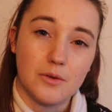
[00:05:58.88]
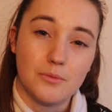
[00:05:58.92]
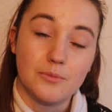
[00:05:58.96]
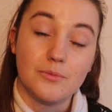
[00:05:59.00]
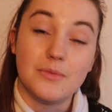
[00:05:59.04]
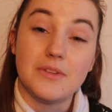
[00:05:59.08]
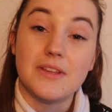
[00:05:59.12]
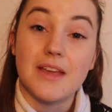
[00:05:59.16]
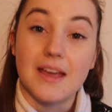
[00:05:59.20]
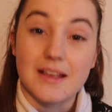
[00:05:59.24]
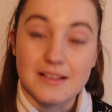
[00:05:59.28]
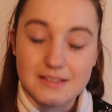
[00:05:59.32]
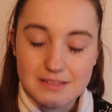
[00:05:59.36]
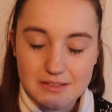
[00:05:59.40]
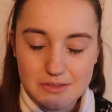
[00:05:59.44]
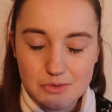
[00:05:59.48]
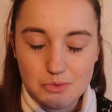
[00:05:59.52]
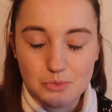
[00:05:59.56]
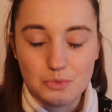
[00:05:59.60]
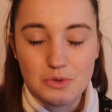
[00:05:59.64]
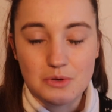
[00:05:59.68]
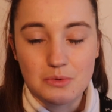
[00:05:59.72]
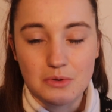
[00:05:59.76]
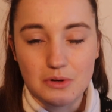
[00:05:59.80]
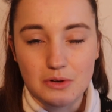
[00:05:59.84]
Yes,
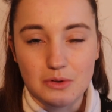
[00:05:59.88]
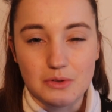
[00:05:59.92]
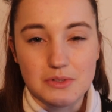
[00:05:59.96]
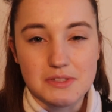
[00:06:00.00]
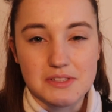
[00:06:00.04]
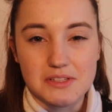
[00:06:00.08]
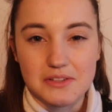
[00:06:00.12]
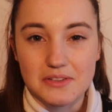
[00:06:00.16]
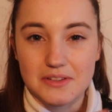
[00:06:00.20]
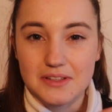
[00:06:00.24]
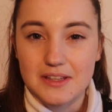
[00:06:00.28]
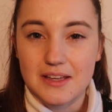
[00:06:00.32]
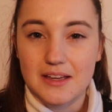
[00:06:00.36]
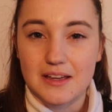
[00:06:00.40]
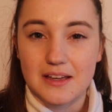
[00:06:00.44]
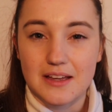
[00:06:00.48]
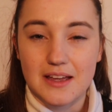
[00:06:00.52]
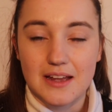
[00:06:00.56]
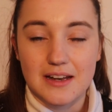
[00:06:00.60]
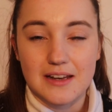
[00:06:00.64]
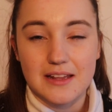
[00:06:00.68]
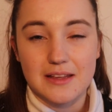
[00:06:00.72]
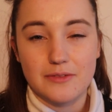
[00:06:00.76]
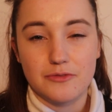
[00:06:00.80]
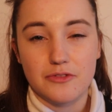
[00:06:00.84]
we will also get
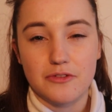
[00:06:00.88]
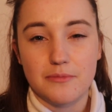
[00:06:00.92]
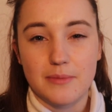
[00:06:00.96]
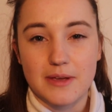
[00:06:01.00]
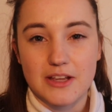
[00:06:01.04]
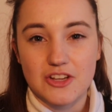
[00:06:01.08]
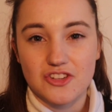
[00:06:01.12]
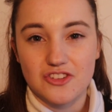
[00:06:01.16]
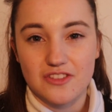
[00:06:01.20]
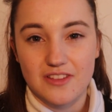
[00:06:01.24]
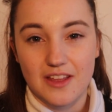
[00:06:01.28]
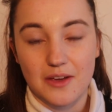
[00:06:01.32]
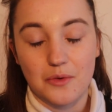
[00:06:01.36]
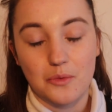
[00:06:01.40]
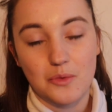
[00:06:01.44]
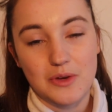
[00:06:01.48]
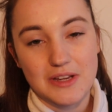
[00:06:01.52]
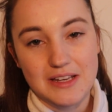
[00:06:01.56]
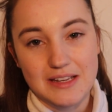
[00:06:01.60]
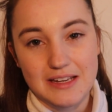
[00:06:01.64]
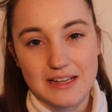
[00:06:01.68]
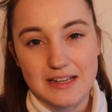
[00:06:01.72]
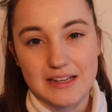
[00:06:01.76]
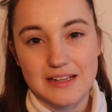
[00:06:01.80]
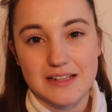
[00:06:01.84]
any information that we
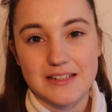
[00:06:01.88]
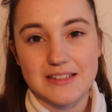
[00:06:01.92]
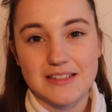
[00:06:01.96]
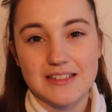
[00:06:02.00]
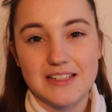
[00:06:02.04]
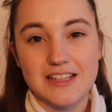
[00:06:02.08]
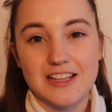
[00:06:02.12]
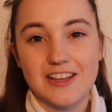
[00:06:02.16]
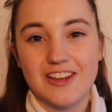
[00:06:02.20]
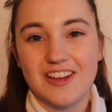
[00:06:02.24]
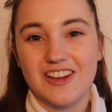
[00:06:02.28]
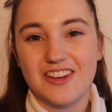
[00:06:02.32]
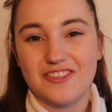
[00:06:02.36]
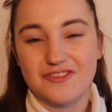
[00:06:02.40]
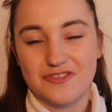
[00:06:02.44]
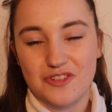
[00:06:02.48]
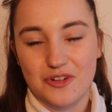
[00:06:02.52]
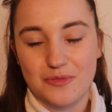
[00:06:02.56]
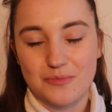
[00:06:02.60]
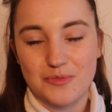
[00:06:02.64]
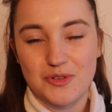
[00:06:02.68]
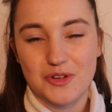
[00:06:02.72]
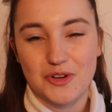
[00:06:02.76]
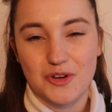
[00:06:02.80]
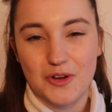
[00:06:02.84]
need
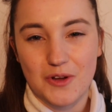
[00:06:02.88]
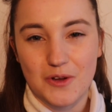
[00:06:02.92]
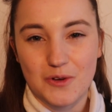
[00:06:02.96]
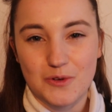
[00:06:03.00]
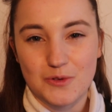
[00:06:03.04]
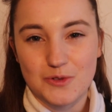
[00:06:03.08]
from your old